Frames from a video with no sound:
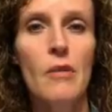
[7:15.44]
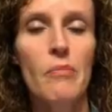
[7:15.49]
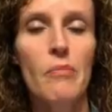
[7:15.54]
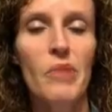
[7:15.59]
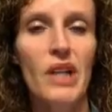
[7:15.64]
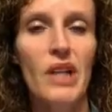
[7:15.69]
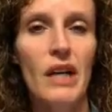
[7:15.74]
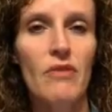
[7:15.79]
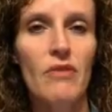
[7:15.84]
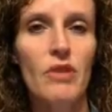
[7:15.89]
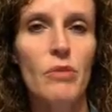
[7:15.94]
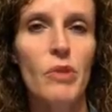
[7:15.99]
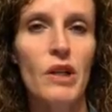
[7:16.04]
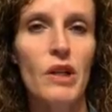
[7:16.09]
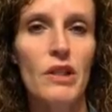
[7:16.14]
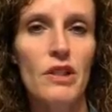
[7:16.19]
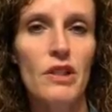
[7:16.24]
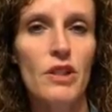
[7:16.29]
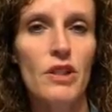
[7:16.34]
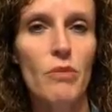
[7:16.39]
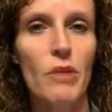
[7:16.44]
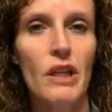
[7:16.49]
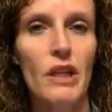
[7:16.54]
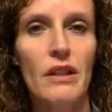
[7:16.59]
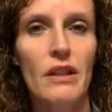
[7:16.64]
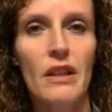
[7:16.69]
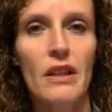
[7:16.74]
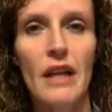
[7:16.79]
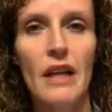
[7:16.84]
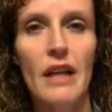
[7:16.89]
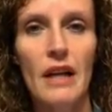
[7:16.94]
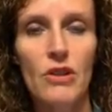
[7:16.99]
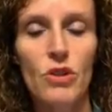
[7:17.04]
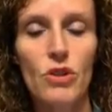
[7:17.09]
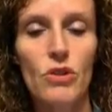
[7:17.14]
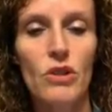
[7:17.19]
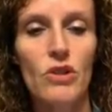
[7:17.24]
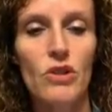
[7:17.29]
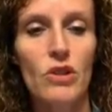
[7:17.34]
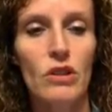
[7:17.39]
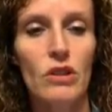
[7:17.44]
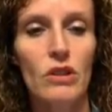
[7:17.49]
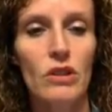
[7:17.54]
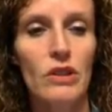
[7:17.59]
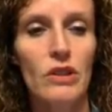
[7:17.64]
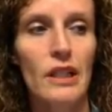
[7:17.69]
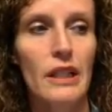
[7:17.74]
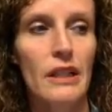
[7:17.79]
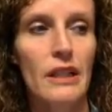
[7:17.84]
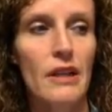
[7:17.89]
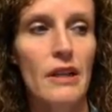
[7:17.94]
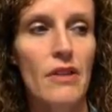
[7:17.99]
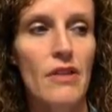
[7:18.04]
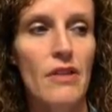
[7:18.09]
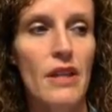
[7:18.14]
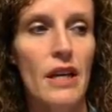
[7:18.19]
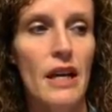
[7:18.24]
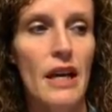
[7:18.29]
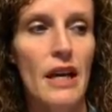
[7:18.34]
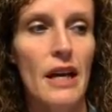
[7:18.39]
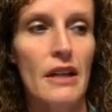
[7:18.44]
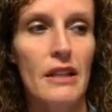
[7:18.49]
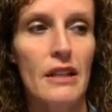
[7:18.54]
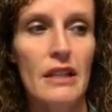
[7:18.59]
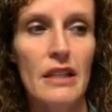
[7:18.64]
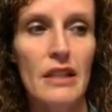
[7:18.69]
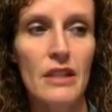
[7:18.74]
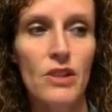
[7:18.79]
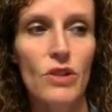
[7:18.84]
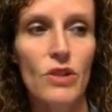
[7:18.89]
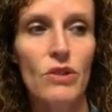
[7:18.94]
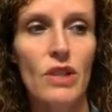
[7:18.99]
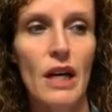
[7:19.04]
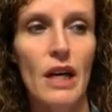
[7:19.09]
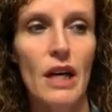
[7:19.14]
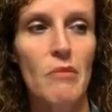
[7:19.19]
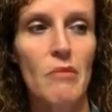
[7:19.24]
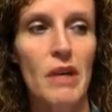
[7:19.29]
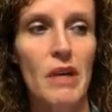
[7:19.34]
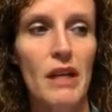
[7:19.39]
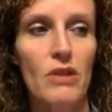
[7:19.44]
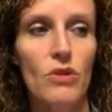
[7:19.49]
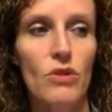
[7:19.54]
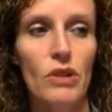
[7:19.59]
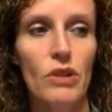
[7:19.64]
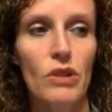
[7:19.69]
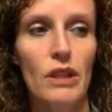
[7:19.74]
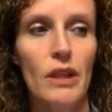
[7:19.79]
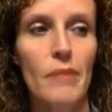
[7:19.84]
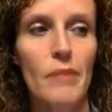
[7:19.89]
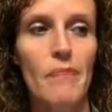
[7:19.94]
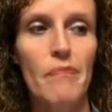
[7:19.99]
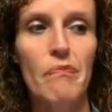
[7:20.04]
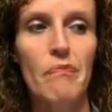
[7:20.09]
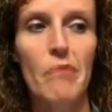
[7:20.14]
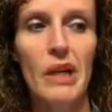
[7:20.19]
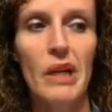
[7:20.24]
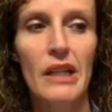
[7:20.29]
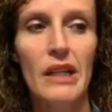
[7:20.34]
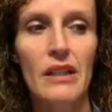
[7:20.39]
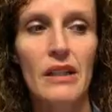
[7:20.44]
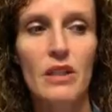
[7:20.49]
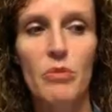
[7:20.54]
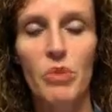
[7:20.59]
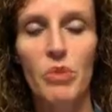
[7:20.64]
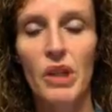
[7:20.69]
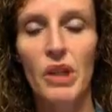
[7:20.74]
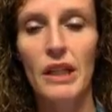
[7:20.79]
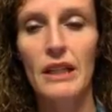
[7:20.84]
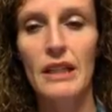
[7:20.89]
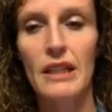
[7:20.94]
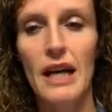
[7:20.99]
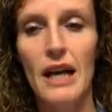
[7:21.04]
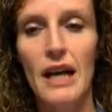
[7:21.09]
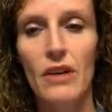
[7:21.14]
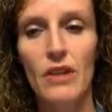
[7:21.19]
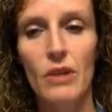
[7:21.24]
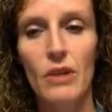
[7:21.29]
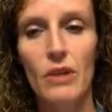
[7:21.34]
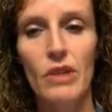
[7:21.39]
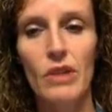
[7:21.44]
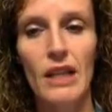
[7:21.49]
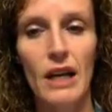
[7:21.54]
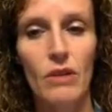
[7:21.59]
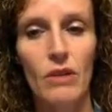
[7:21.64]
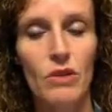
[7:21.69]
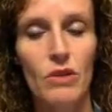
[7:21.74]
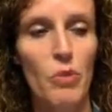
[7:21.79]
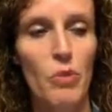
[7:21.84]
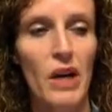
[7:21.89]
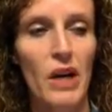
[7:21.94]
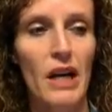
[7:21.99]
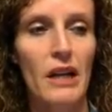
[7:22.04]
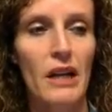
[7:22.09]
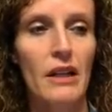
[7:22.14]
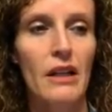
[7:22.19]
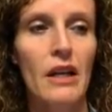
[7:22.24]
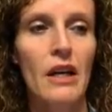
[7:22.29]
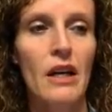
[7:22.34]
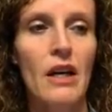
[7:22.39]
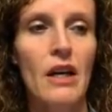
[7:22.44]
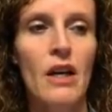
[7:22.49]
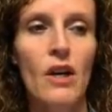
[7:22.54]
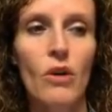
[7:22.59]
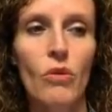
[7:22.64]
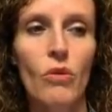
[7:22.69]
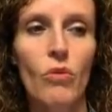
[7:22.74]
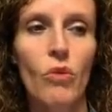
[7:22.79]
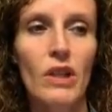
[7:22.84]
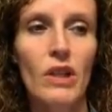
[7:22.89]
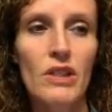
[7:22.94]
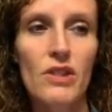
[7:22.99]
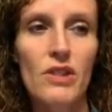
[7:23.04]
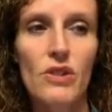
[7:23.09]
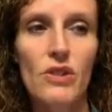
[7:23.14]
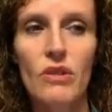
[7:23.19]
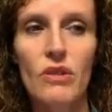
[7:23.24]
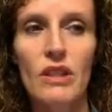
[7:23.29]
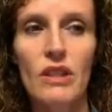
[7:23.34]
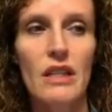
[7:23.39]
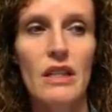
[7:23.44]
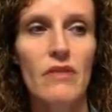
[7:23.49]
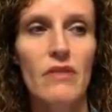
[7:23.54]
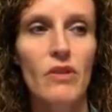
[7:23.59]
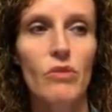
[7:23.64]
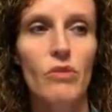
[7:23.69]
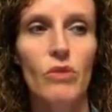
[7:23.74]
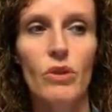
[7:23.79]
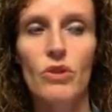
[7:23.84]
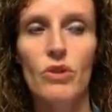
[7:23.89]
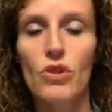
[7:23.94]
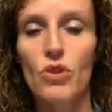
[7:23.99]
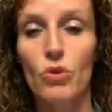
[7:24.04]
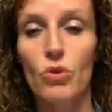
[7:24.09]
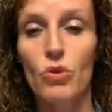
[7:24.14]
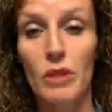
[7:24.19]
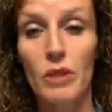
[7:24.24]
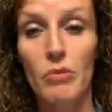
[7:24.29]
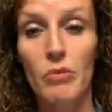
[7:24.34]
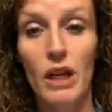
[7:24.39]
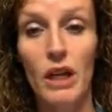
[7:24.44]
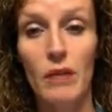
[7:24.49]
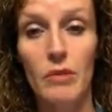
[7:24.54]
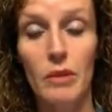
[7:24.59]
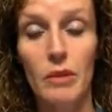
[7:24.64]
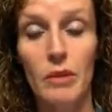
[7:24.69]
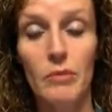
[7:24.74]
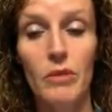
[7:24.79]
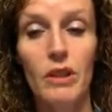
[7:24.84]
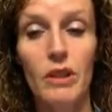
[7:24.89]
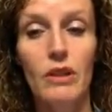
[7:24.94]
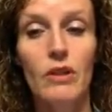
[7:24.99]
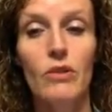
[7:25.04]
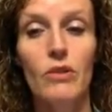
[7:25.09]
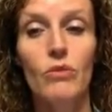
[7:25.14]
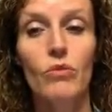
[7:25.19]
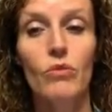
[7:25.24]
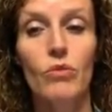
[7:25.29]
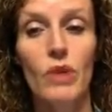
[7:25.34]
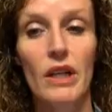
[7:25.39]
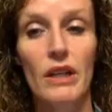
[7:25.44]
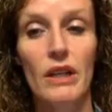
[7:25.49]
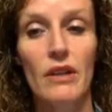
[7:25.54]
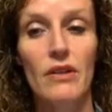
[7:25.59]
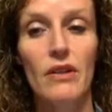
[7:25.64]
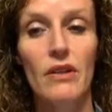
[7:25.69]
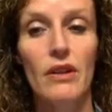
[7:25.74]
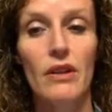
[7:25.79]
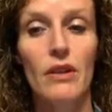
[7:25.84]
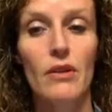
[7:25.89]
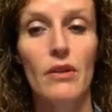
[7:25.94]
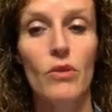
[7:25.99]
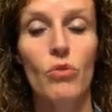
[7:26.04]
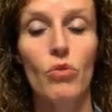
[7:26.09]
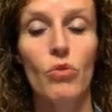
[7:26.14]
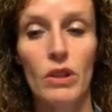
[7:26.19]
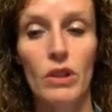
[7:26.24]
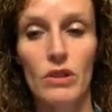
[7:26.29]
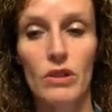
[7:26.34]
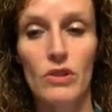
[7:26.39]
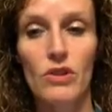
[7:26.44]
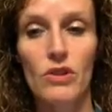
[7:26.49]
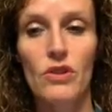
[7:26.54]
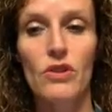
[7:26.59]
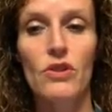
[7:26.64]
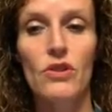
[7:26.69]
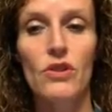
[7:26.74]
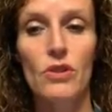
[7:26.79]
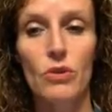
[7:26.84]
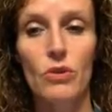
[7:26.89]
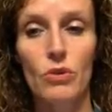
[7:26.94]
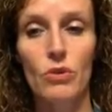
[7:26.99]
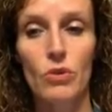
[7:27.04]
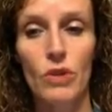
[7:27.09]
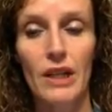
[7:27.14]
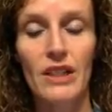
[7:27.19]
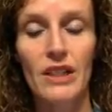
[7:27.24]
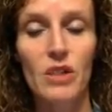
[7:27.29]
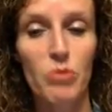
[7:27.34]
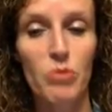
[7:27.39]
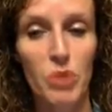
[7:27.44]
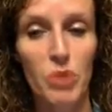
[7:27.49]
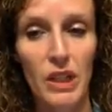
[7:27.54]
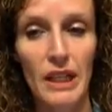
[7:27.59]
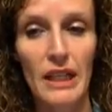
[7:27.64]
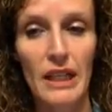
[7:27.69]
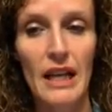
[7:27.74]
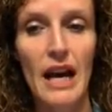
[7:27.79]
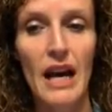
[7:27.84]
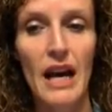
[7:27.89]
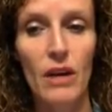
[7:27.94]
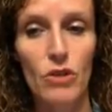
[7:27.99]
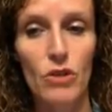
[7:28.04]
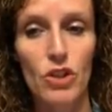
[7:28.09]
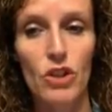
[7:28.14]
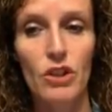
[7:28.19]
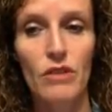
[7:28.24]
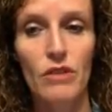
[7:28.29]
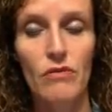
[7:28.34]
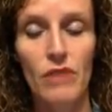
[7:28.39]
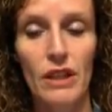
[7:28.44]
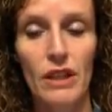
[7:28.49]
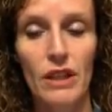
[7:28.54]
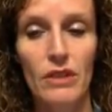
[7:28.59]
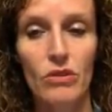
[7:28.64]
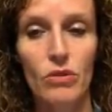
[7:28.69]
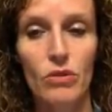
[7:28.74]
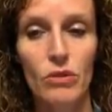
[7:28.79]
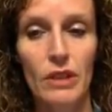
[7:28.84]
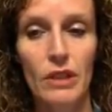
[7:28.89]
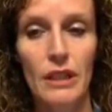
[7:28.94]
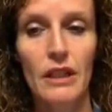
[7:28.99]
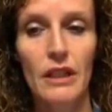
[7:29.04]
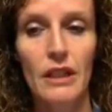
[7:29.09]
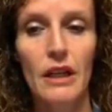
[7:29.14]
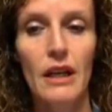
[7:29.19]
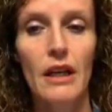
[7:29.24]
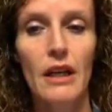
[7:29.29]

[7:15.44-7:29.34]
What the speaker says: But after participating in the non-traditional learning, they had an easier time answering it. Many explained how they would count back. One student even wrote a story problem with words to explain how she could find 3